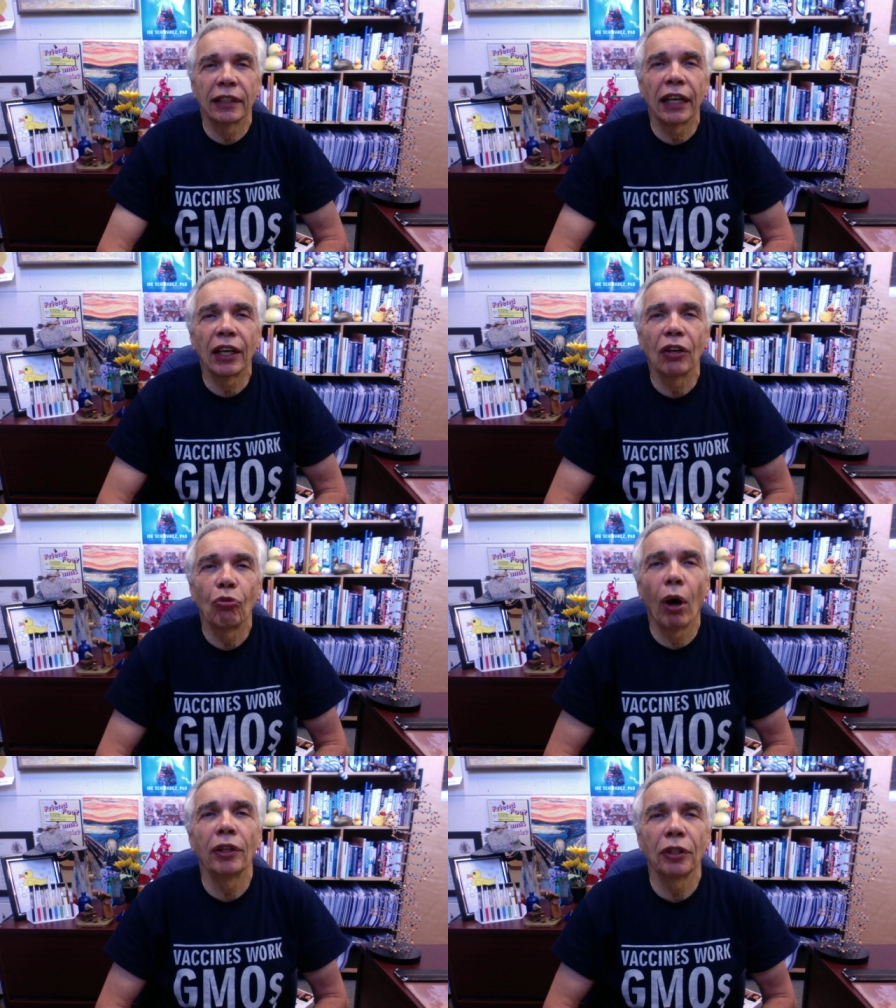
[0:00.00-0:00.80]
the
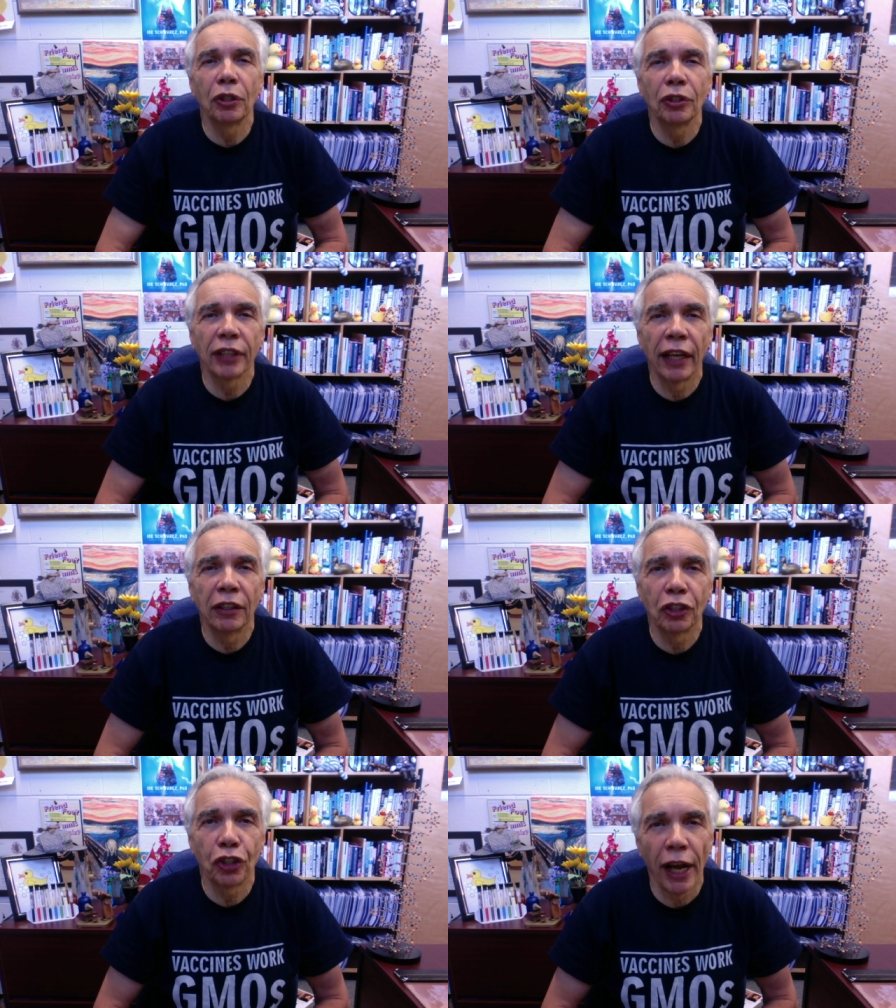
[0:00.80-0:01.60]
wonders and
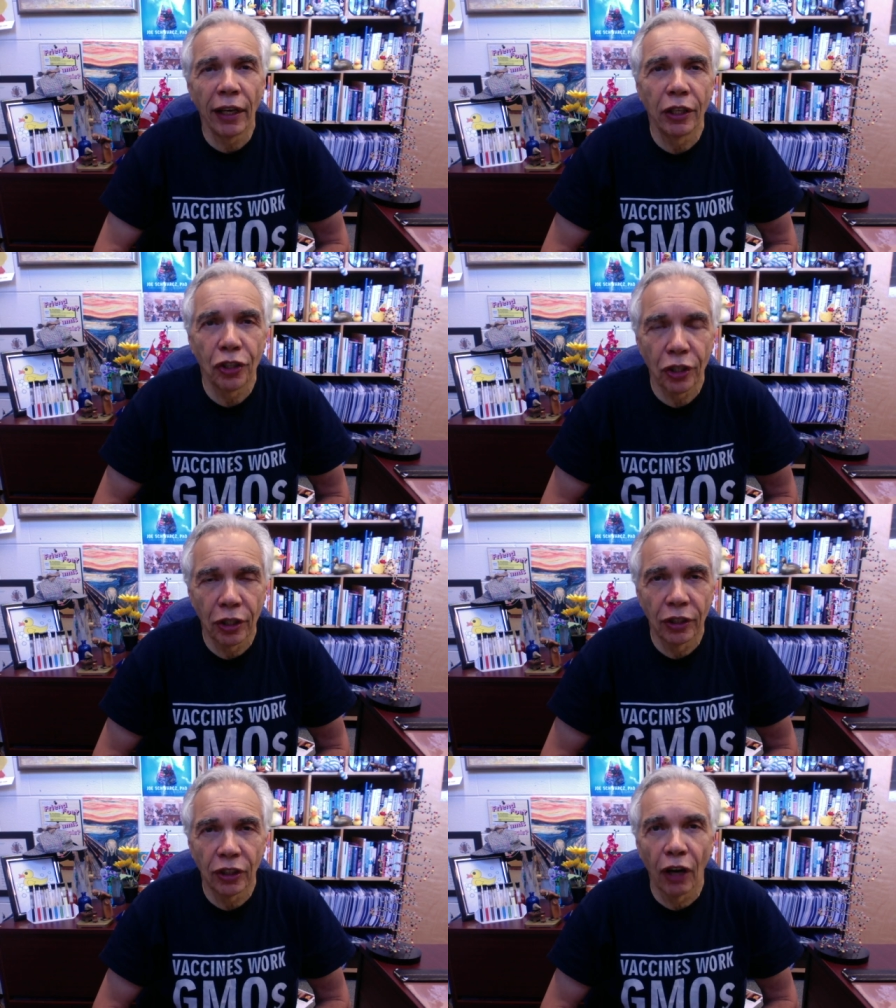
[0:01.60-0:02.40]
the
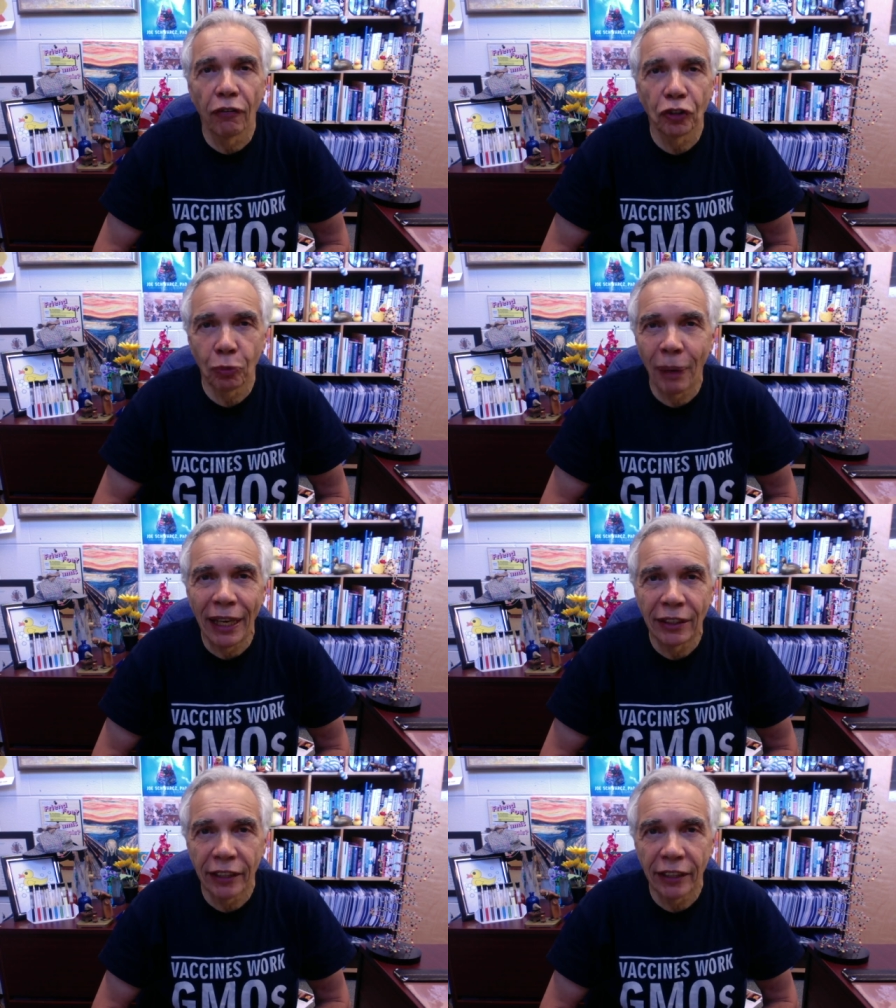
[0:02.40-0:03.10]
challenges of space